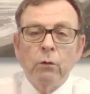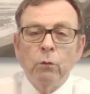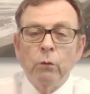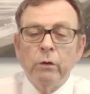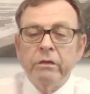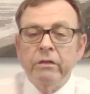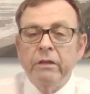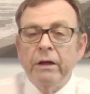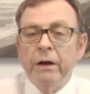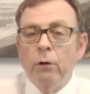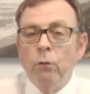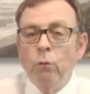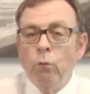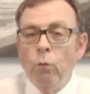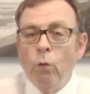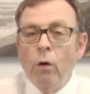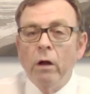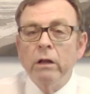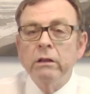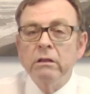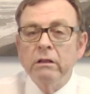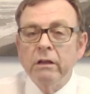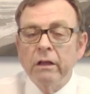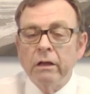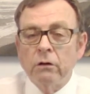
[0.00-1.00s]
with their
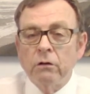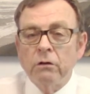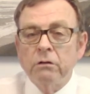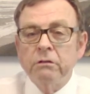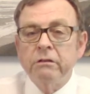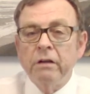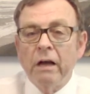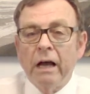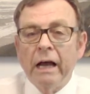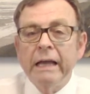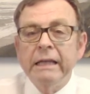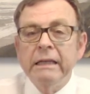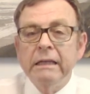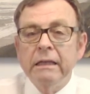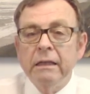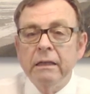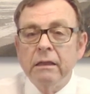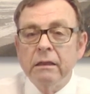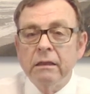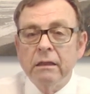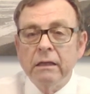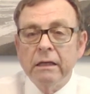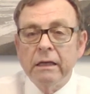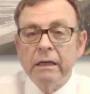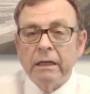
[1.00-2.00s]
one little tiny
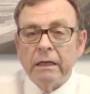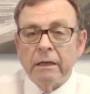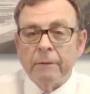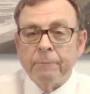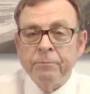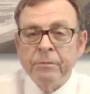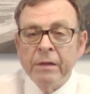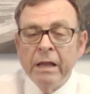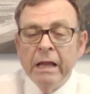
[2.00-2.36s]
thing.